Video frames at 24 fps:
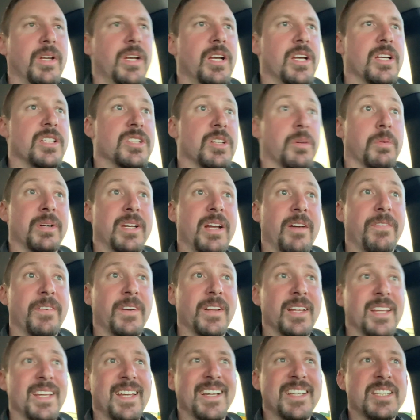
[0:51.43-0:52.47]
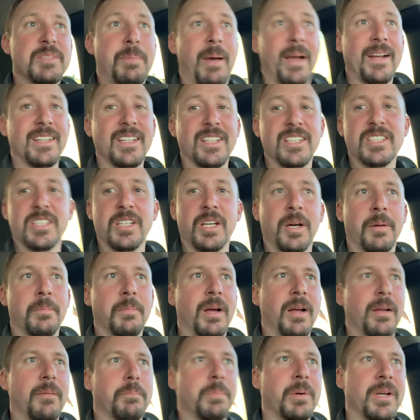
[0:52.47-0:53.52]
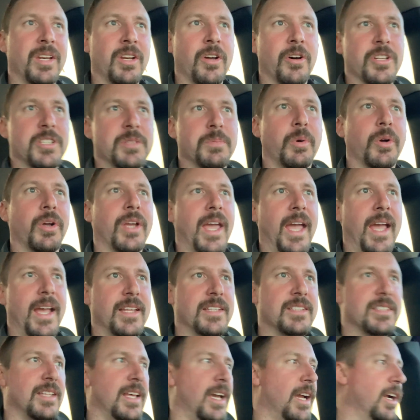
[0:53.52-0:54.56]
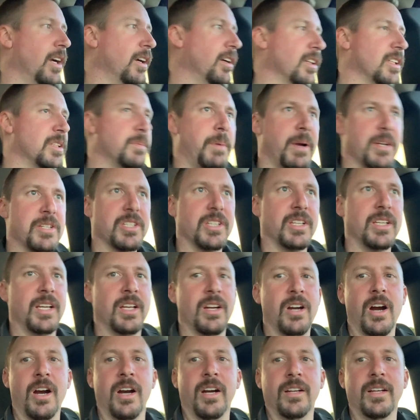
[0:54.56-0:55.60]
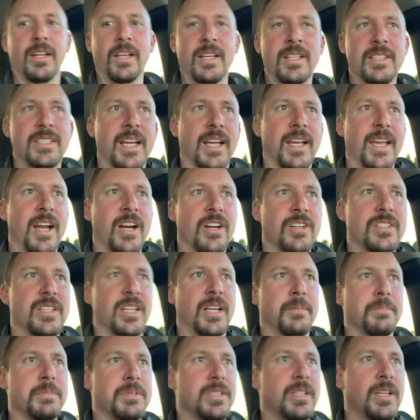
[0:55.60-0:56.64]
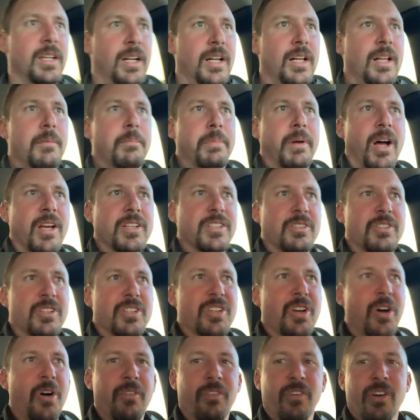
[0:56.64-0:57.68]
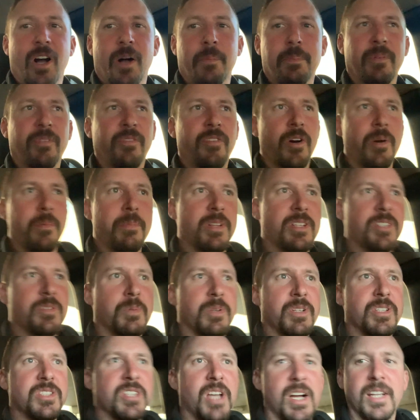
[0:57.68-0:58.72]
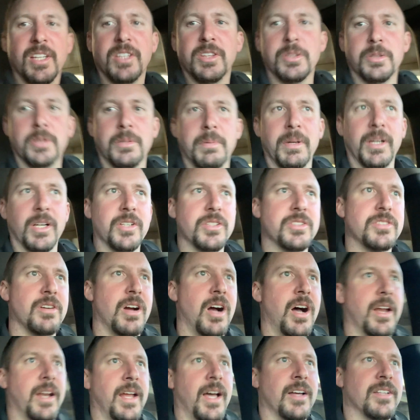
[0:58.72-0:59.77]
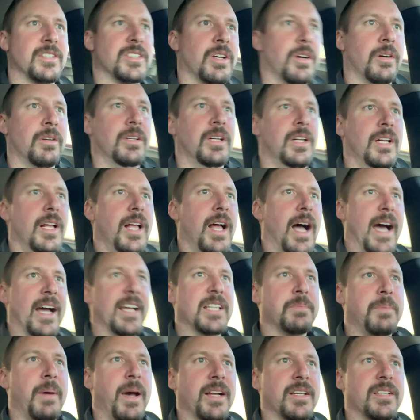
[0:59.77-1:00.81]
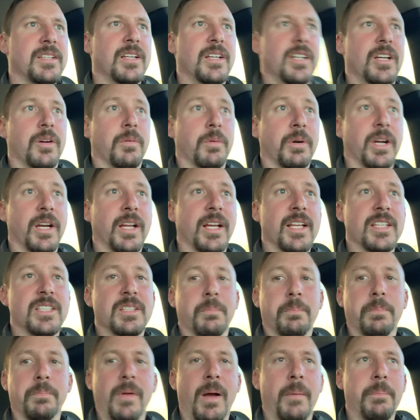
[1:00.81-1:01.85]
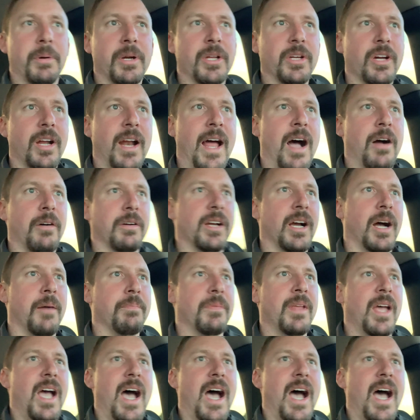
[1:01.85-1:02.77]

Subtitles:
So we're definitely expecting some pretty noticeable gains there, especially in our intake air temps, but also just overall performance. We're sucking through a bigger straw now, so I expect we're gonna get a pretty good outcome.